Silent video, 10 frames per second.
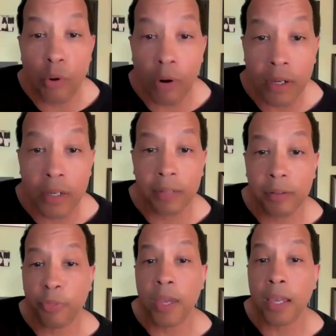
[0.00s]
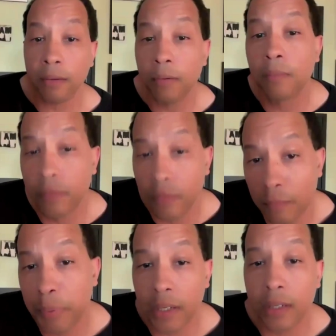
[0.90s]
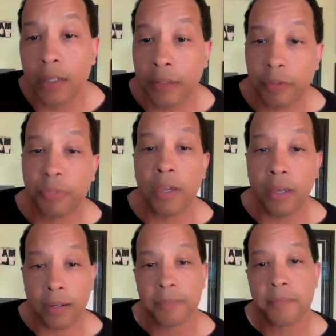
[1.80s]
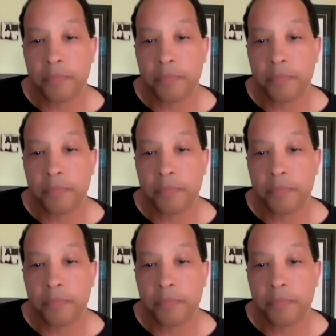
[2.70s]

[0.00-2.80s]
who are good at the thing be good at the thing,